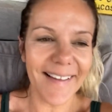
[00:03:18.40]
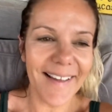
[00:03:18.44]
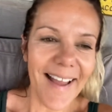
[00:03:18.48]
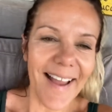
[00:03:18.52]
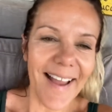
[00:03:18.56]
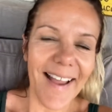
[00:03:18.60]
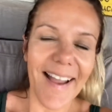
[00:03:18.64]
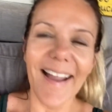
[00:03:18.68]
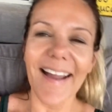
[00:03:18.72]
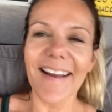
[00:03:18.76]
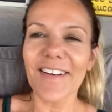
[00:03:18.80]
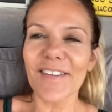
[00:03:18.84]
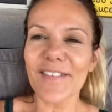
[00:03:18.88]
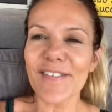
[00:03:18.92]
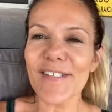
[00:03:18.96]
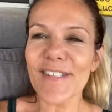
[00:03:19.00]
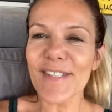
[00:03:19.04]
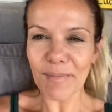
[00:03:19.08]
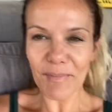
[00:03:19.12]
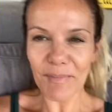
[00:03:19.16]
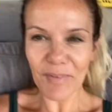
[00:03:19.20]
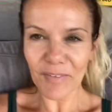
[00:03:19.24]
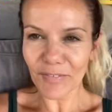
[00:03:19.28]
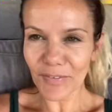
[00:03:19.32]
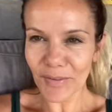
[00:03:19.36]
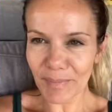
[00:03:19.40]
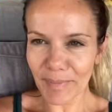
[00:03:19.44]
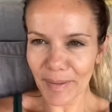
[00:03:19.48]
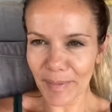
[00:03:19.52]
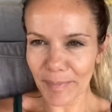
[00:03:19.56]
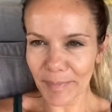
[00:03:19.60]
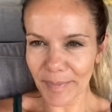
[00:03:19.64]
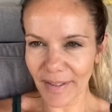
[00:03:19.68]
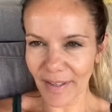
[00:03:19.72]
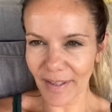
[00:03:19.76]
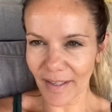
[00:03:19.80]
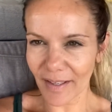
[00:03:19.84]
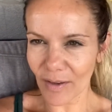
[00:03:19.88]
I know some of you might
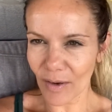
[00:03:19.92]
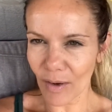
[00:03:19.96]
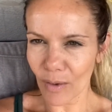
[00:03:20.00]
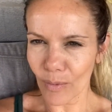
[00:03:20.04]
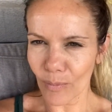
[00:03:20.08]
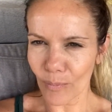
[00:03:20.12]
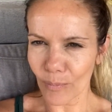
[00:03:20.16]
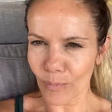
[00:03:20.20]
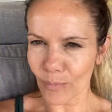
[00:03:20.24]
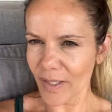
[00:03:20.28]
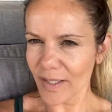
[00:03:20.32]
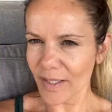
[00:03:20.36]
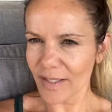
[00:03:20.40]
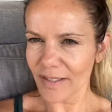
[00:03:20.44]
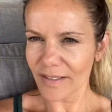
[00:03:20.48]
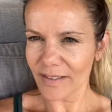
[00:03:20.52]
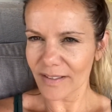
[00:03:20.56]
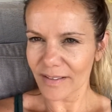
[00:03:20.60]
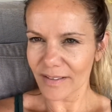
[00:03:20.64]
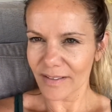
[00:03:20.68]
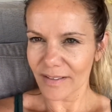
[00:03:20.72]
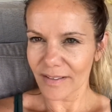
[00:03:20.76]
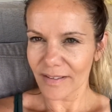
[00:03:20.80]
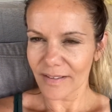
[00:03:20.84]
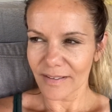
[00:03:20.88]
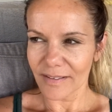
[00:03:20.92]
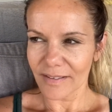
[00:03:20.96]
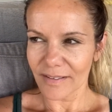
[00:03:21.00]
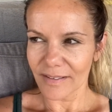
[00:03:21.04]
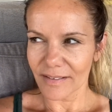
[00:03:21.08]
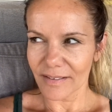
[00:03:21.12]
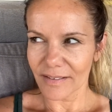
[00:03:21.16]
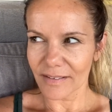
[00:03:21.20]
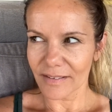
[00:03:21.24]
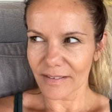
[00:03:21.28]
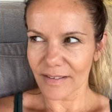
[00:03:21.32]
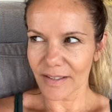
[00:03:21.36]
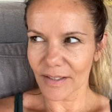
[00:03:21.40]
be like, what?
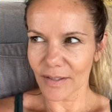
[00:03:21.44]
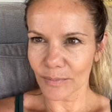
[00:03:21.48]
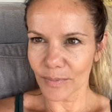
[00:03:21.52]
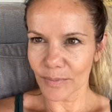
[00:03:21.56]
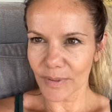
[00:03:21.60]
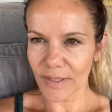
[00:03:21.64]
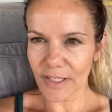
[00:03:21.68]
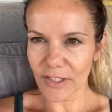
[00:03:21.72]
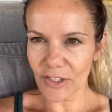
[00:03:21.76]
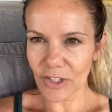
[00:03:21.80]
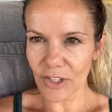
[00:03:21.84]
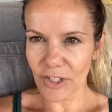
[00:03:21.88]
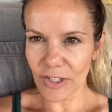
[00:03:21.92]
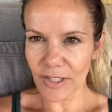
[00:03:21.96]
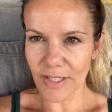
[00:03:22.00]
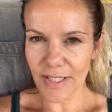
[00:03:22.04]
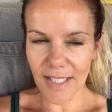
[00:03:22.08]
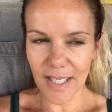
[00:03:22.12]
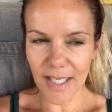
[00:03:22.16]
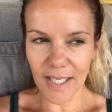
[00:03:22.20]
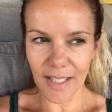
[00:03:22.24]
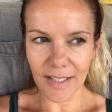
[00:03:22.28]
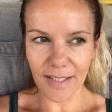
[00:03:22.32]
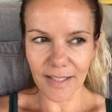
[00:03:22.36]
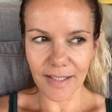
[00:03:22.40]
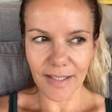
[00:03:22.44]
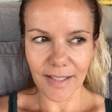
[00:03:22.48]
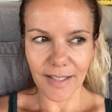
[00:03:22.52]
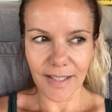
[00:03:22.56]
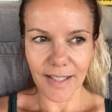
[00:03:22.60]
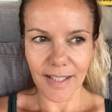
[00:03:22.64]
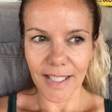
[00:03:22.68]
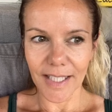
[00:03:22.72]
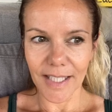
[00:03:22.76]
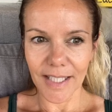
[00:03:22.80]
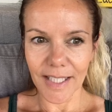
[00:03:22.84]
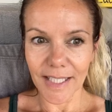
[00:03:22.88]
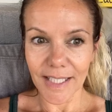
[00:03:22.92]
Like, what did you just say?
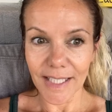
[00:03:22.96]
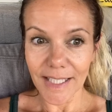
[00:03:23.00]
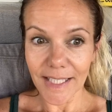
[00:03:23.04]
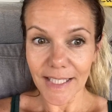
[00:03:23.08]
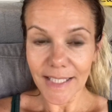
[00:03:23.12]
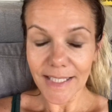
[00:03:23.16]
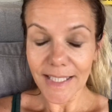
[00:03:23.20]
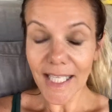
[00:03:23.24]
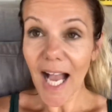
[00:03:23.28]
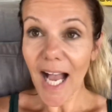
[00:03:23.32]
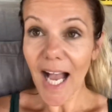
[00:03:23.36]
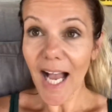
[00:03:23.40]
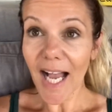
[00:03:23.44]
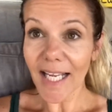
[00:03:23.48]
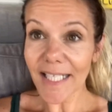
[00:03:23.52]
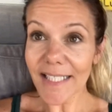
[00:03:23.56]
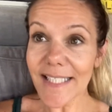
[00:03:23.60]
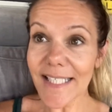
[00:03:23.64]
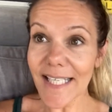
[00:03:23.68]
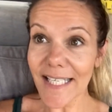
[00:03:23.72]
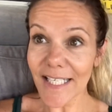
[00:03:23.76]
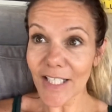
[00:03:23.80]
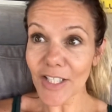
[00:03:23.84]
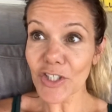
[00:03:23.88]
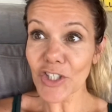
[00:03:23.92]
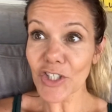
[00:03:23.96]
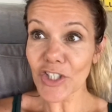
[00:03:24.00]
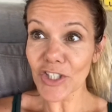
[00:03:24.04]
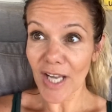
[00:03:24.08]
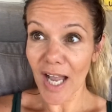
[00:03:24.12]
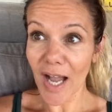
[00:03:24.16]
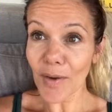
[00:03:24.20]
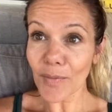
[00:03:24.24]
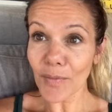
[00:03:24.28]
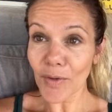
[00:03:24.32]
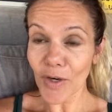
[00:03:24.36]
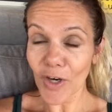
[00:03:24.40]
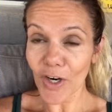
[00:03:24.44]
Yeah, I take a
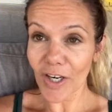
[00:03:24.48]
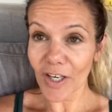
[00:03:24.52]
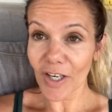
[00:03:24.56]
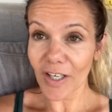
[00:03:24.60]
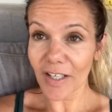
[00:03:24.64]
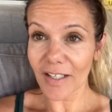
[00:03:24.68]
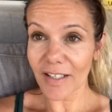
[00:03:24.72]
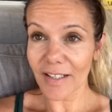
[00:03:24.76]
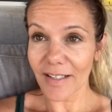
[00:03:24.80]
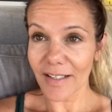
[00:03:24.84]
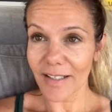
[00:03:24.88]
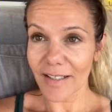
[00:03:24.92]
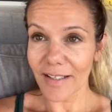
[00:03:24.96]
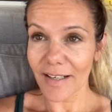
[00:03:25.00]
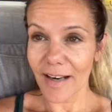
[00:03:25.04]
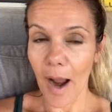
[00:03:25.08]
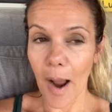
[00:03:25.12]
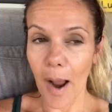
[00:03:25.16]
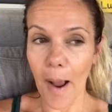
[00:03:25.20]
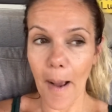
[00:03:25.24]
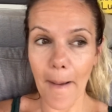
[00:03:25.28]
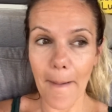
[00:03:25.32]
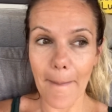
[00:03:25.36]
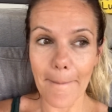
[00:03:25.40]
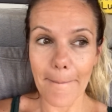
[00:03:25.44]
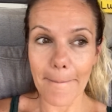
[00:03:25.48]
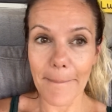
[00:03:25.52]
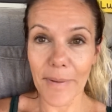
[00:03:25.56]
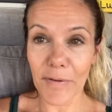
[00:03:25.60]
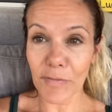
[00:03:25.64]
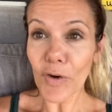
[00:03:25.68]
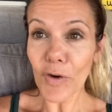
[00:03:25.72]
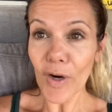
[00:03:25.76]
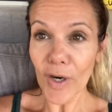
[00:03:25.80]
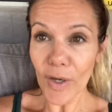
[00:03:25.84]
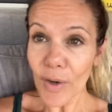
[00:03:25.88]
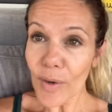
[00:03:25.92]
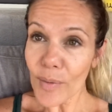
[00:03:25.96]
shower
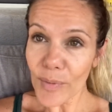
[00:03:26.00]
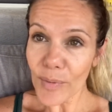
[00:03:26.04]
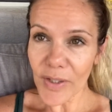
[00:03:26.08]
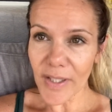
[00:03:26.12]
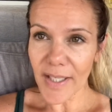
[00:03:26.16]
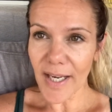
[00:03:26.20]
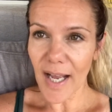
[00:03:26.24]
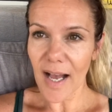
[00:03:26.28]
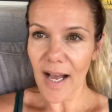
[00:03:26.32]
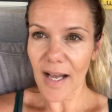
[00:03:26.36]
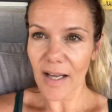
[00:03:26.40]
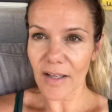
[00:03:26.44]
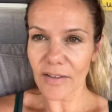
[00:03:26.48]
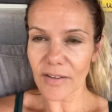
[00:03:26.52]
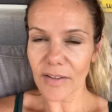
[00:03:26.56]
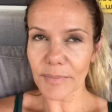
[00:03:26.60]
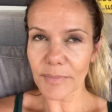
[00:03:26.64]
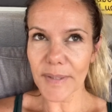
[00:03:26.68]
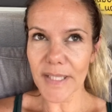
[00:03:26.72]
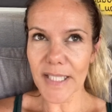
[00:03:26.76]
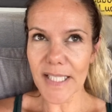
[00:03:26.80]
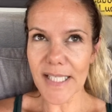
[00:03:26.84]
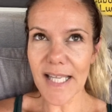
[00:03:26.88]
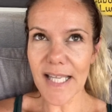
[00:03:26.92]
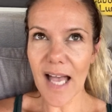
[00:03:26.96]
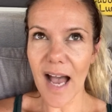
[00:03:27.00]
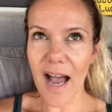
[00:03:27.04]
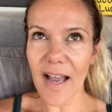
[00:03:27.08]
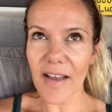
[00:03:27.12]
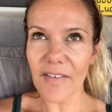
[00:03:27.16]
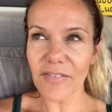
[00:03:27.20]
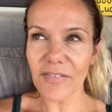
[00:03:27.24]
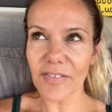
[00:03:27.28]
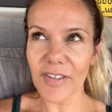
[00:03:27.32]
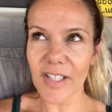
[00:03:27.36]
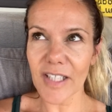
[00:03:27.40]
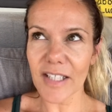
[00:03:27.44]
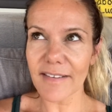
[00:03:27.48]
before I go work out because I
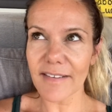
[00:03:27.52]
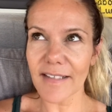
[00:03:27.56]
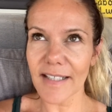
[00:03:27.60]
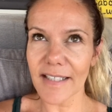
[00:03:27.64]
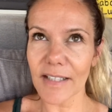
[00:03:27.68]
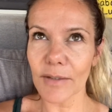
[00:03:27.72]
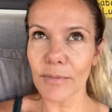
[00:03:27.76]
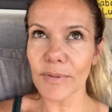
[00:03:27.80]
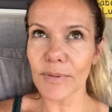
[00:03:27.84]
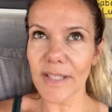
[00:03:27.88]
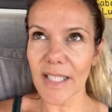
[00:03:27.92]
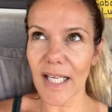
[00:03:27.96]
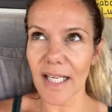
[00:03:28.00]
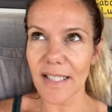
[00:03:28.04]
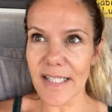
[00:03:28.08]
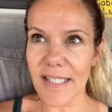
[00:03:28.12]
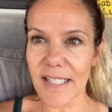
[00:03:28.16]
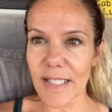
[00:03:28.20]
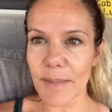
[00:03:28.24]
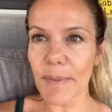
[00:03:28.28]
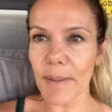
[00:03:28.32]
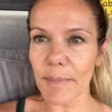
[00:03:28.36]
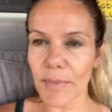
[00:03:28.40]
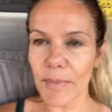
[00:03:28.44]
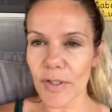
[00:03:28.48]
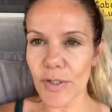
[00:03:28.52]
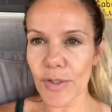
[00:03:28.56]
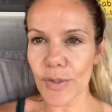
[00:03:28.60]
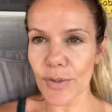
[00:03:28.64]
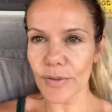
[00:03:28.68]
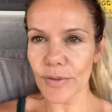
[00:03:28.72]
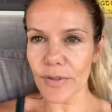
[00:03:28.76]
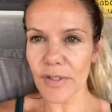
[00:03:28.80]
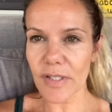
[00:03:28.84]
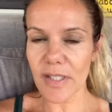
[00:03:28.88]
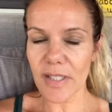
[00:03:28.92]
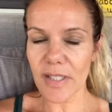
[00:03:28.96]
feel that it relaxes my muscles